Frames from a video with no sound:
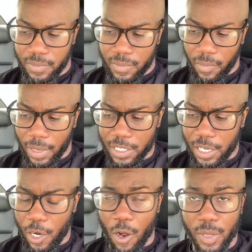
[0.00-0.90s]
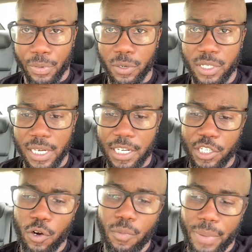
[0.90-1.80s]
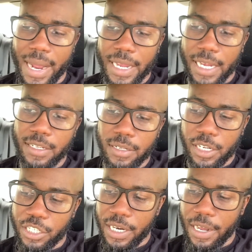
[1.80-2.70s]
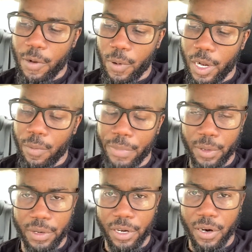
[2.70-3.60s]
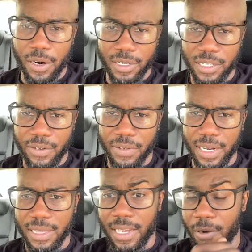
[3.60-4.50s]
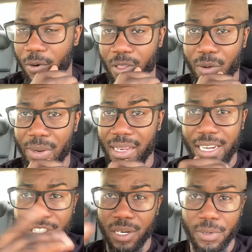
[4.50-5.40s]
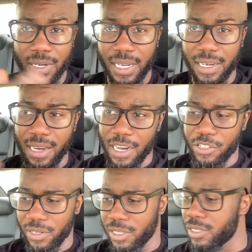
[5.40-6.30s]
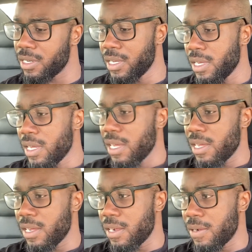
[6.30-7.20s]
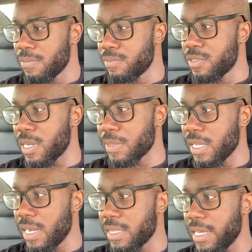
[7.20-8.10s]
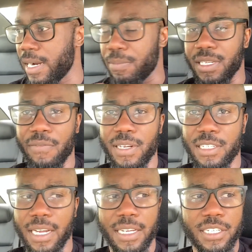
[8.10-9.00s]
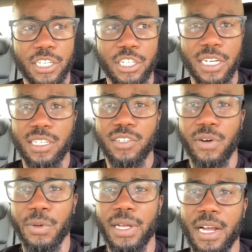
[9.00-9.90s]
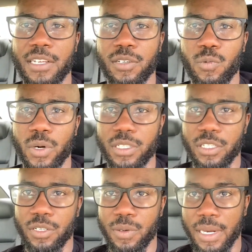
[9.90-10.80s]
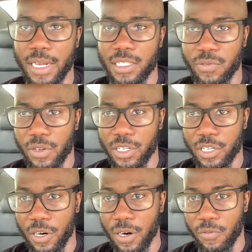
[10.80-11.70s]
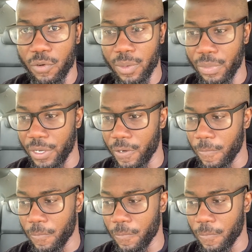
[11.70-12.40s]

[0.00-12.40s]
Basically all the proceeds go back into the channel, would help building the car and stuff like that, whether it be like turbo kit, nitrous, something like that. I'm definitely taking suggestions from you guys on what to do next for this car, for the build.